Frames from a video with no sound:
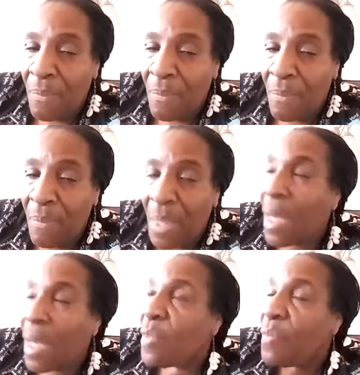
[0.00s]

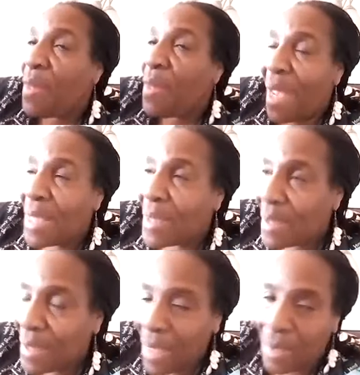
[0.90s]
because of the
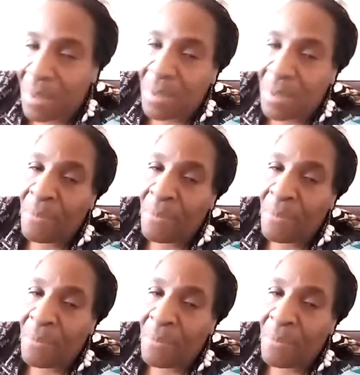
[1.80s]
mindset.